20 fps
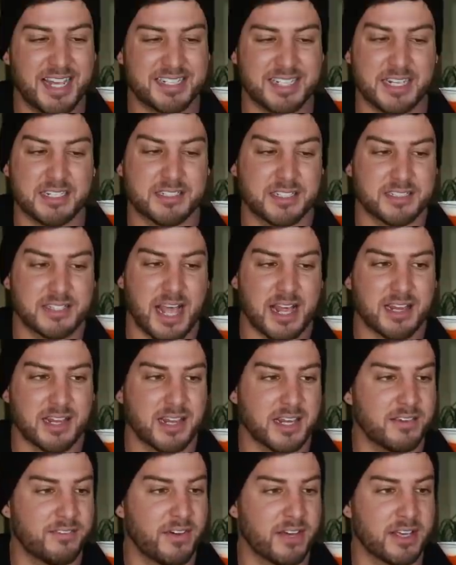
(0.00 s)
It tastes exactly
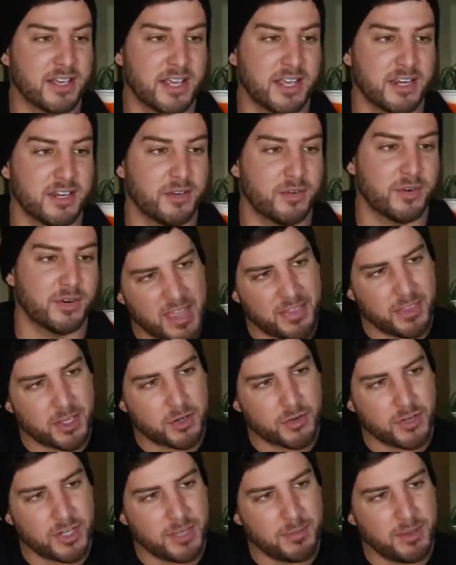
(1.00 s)
like a fucking candy corn. And the
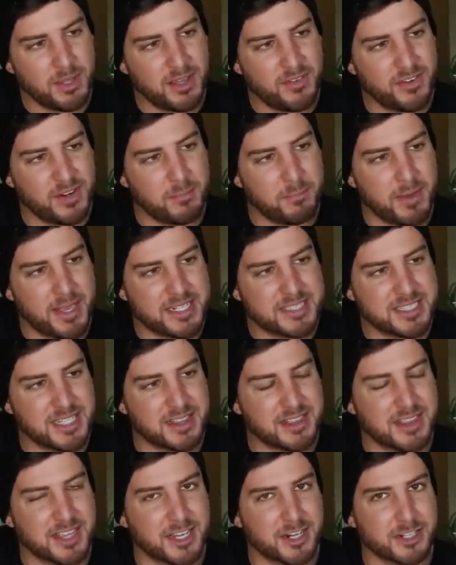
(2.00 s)
cream even makes
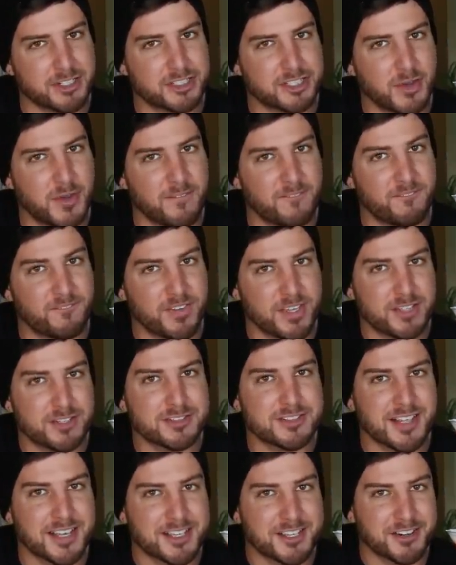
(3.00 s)
it thicker so it
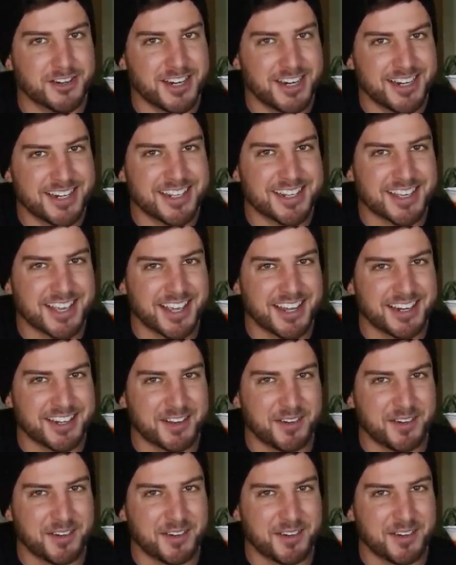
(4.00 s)
feels like you're eating a candy